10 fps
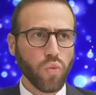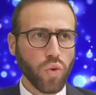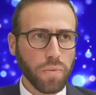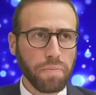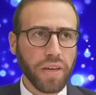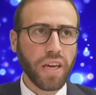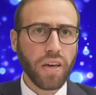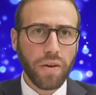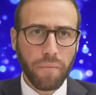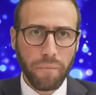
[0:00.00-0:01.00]
will
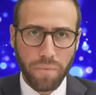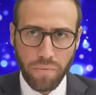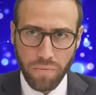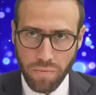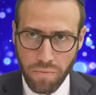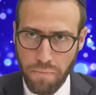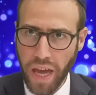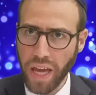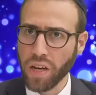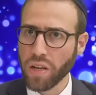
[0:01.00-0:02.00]
be
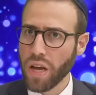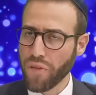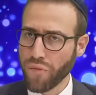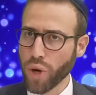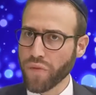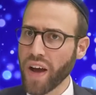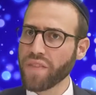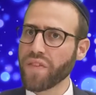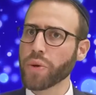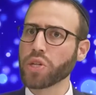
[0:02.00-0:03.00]
made and
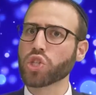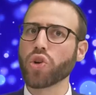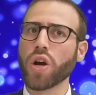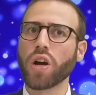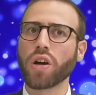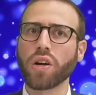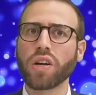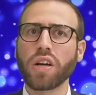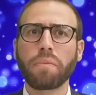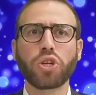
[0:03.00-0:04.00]
fortified very
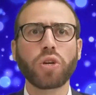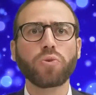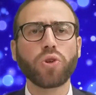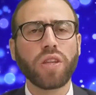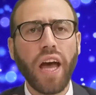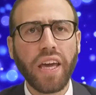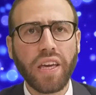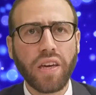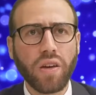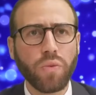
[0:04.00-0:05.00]
strong. But
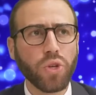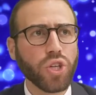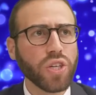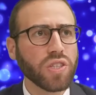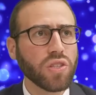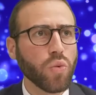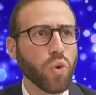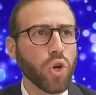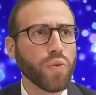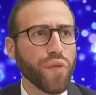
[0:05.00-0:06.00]
shimshotayich, which is the
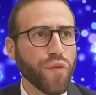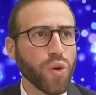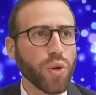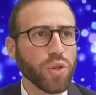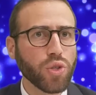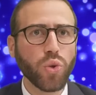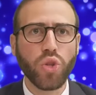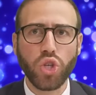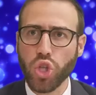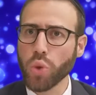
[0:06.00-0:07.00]
word referring to
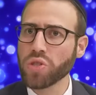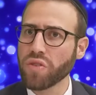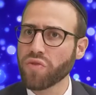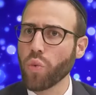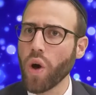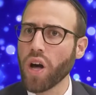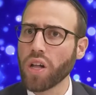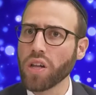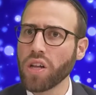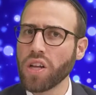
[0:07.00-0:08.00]
the stones of the
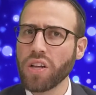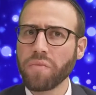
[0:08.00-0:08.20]
wall,